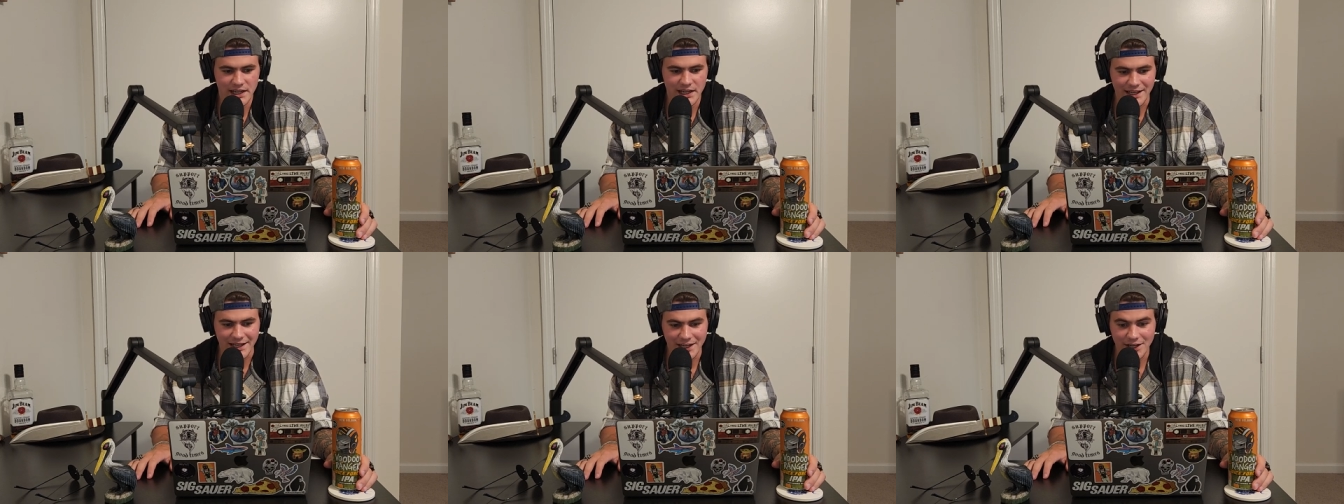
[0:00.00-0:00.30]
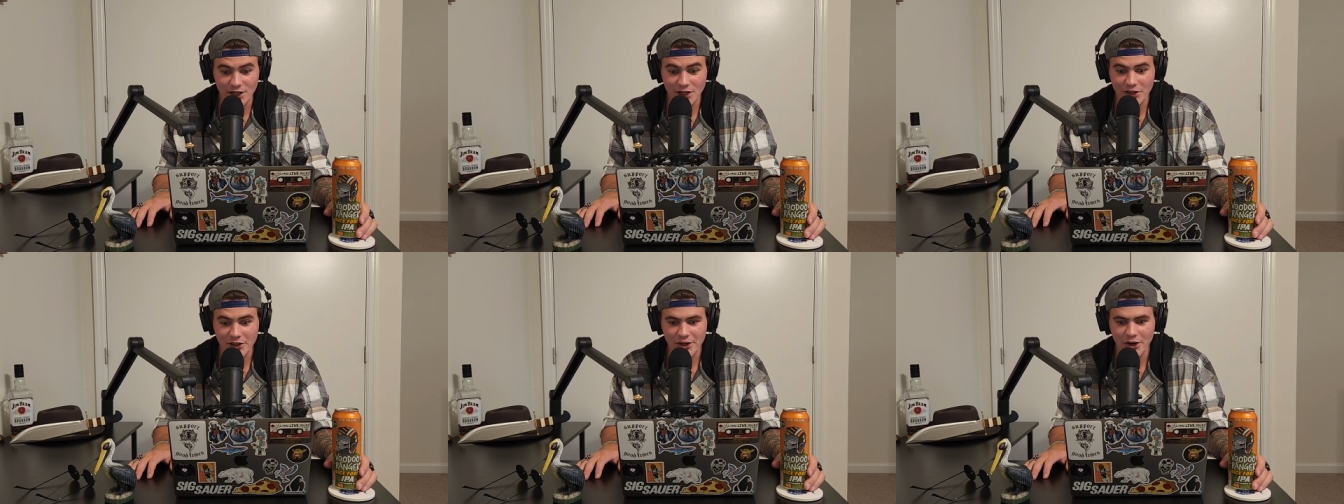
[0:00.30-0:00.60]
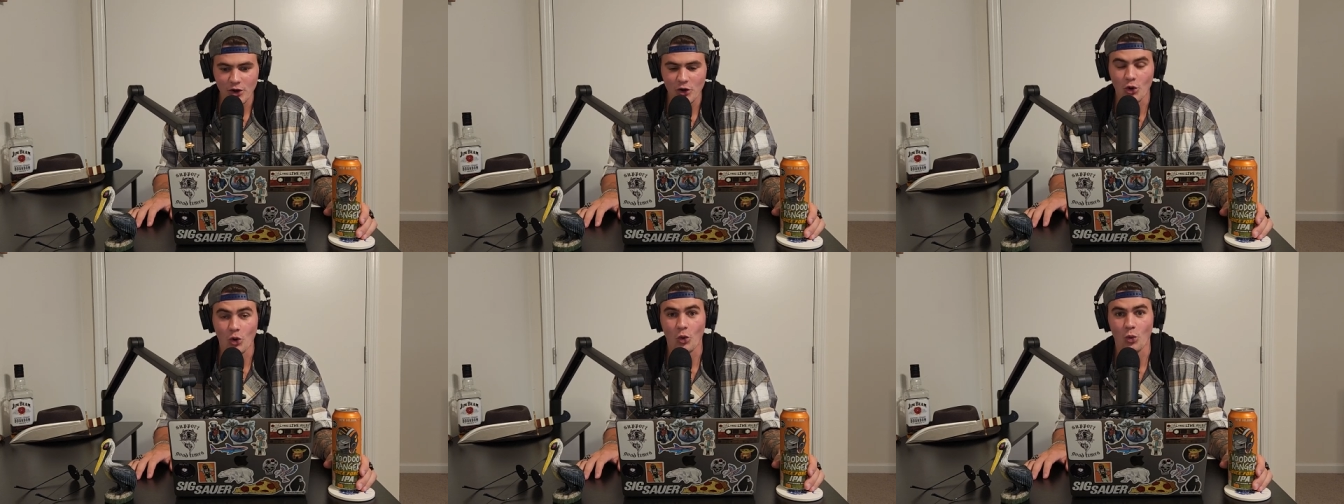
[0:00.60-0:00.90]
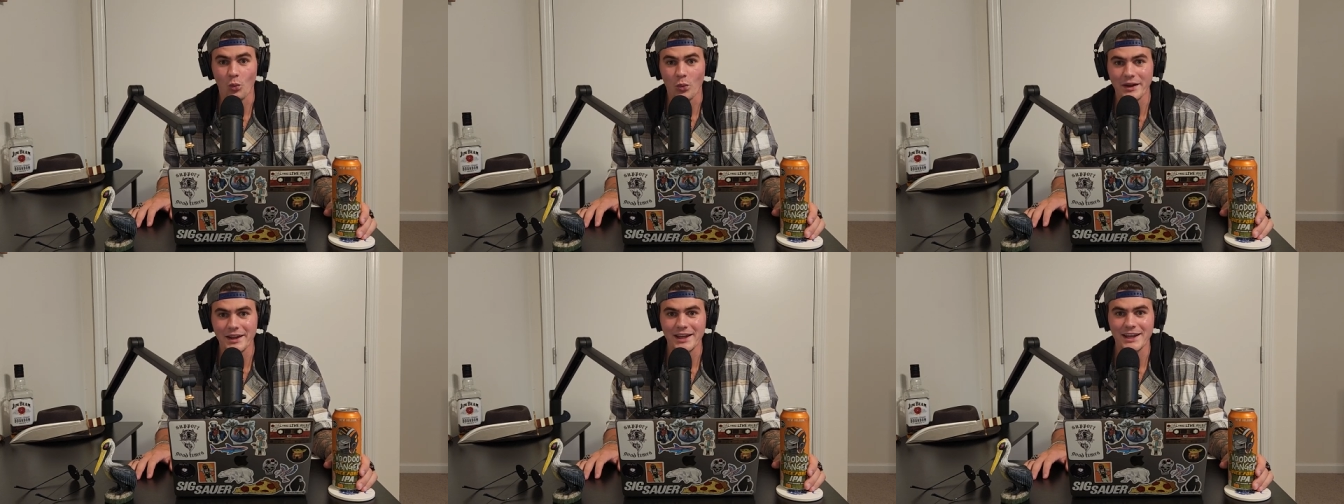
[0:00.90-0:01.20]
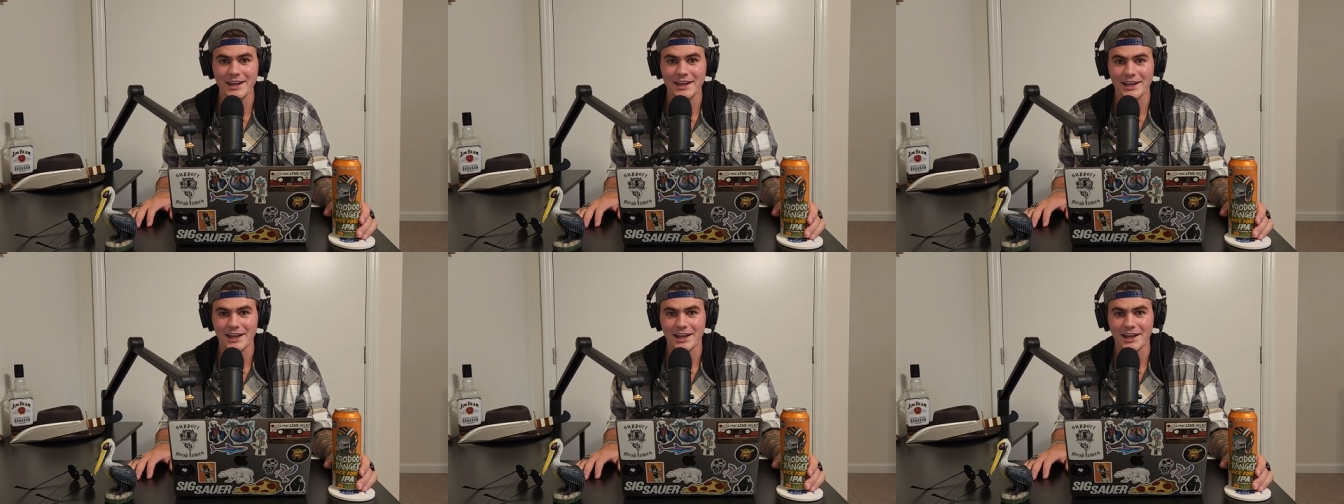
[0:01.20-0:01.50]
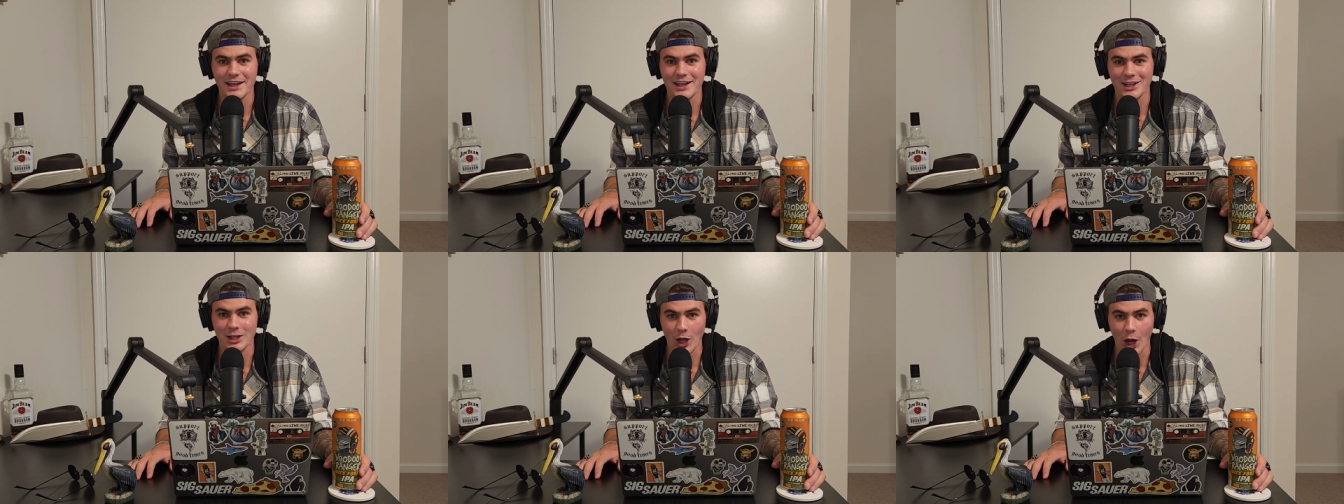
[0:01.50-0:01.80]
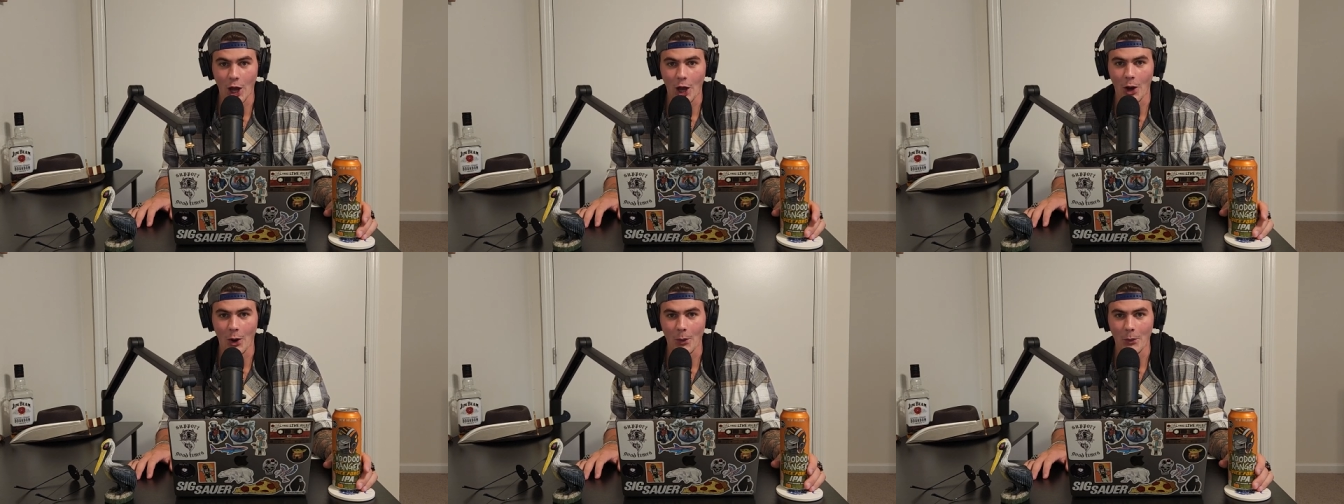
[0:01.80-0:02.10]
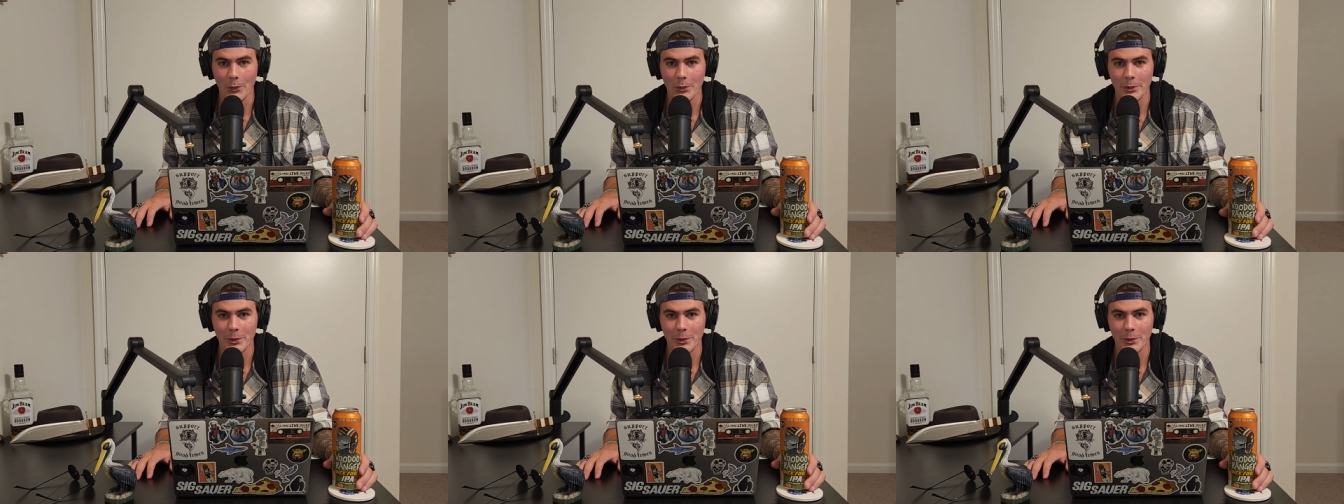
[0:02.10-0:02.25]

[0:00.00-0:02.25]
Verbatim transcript: Here we go.